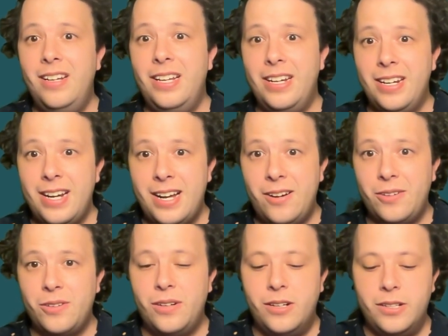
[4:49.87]
and an
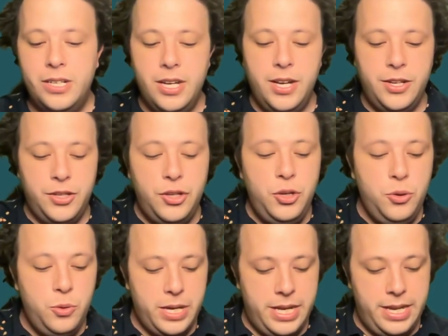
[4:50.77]
alcohol
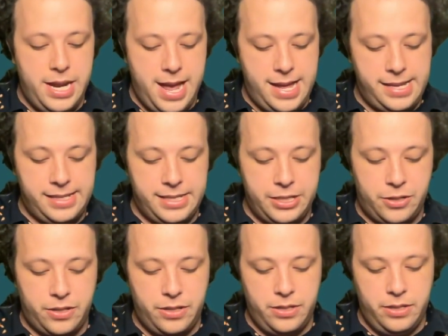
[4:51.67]
to an ester.